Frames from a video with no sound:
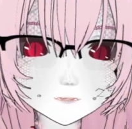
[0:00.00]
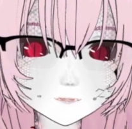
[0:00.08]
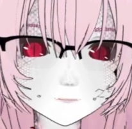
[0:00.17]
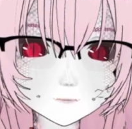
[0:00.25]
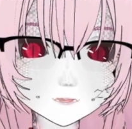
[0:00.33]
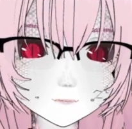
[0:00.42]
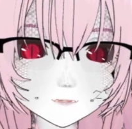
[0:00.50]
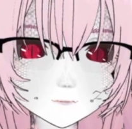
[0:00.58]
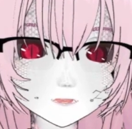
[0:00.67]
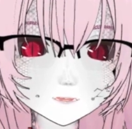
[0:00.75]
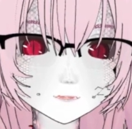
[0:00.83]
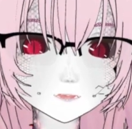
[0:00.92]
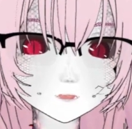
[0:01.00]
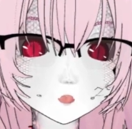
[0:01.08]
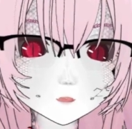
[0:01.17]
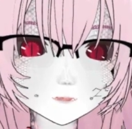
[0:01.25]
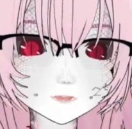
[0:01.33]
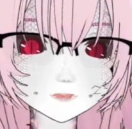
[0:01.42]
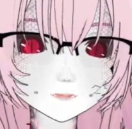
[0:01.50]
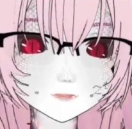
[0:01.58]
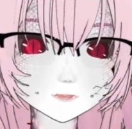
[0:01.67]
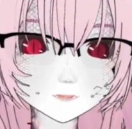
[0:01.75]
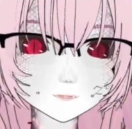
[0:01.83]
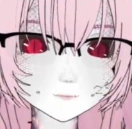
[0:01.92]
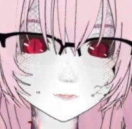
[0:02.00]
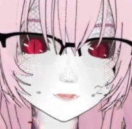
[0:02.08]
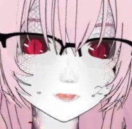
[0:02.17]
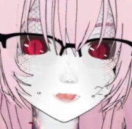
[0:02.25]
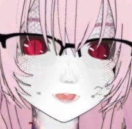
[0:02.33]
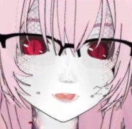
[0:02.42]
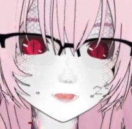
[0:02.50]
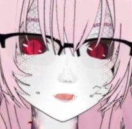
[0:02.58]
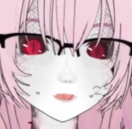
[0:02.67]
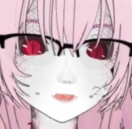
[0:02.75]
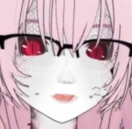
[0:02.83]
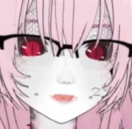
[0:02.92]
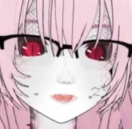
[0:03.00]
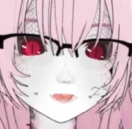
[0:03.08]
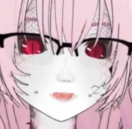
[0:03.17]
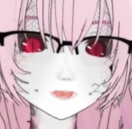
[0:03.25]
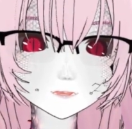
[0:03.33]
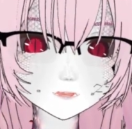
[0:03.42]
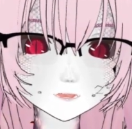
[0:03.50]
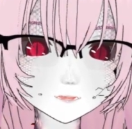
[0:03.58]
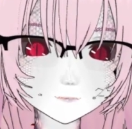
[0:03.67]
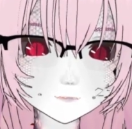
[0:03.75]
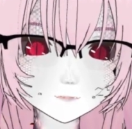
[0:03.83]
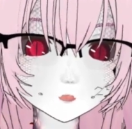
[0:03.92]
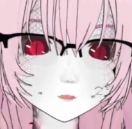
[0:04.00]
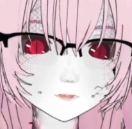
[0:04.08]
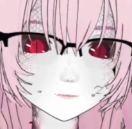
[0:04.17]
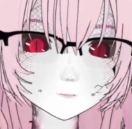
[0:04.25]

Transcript: because it had awakened when Luffy went 5th